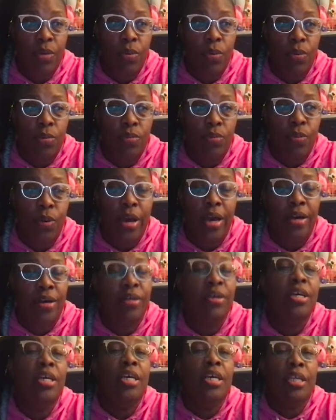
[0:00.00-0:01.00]

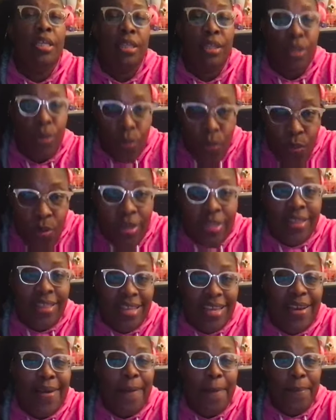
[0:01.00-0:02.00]
well, the one
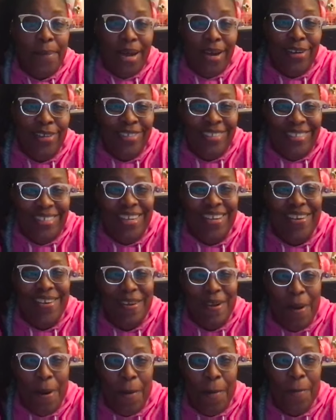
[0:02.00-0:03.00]
thing about
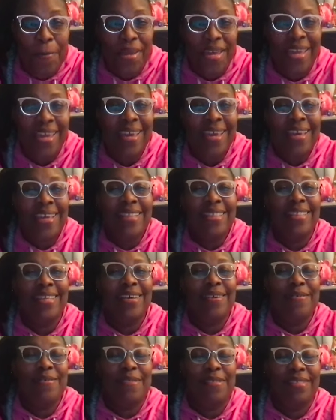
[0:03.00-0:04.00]
Janome,
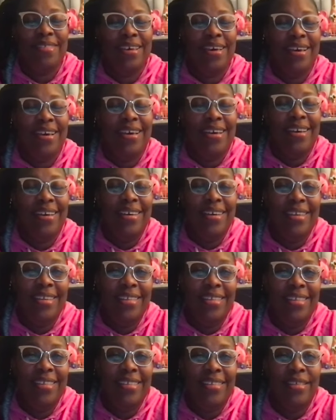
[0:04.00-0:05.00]
the
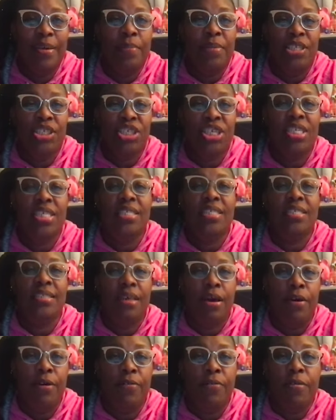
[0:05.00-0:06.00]
machine
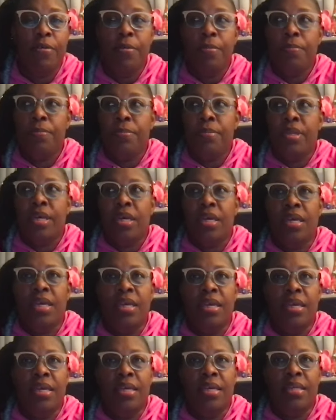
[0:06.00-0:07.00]
itself,
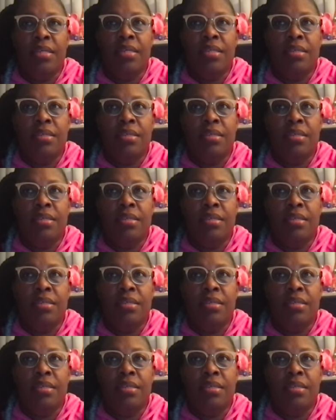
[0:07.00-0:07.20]
is